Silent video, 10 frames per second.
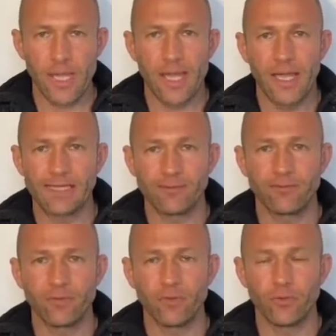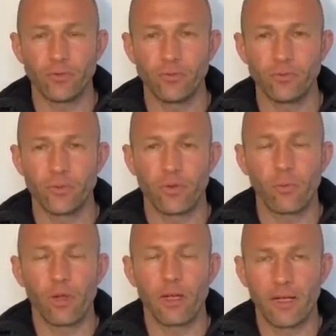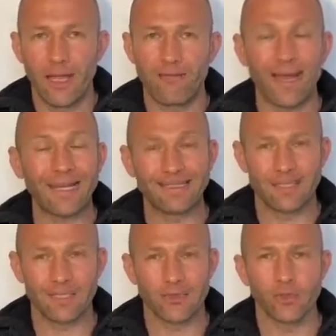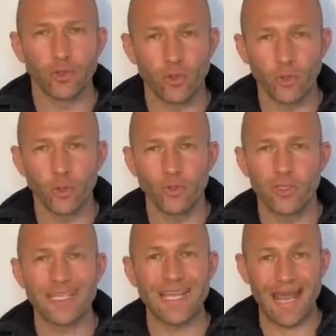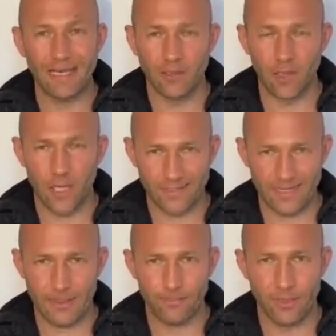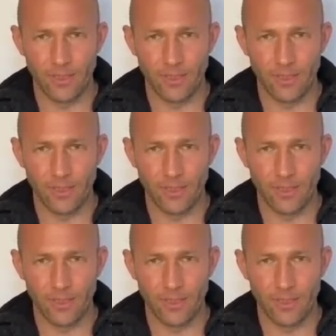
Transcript: and if you have access to use the Analyze app.